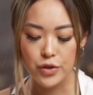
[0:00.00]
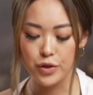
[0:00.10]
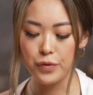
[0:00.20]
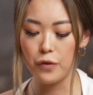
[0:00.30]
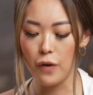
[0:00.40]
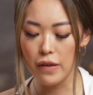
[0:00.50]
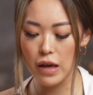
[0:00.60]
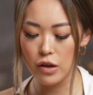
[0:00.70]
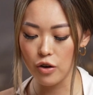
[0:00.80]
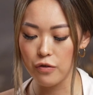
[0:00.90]
So if you find
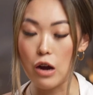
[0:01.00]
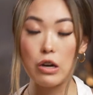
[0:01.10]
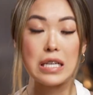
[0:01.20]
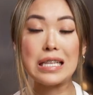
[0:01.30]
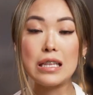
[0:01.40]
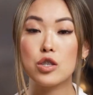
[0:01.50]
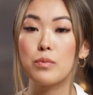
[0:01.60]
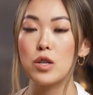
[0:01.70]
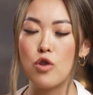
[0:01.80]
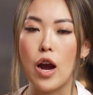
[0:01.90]
that your flour is a little
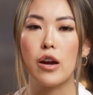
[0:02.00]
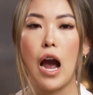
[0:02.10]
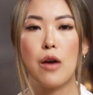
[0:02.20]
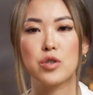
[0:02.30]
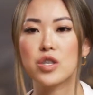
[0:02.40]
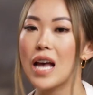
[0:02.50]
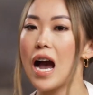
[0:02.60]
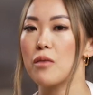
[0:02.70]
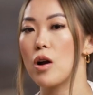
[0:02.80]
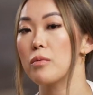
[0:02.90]
bit drier, I would just
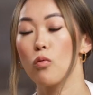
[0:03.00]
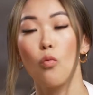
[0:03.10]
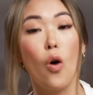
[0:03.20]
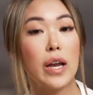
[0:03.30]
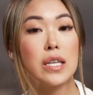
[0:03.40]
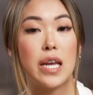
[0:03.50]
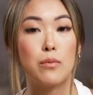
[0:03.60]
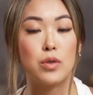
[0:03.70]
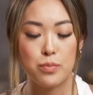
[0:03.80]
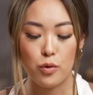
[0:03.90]
add probably 1
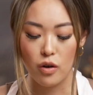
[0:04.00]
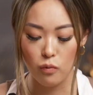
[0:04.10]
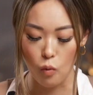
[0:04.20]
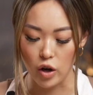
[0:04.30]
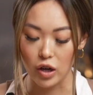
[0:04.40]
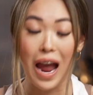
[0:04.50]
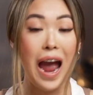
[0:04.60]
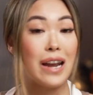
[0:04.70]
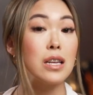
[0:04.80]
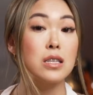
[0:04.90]
tablespoon of water
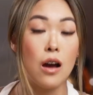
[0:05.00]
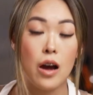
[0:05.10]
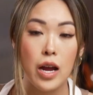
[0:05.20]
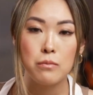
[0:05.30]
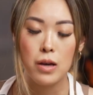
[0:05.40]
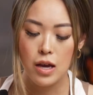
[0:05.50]
at a time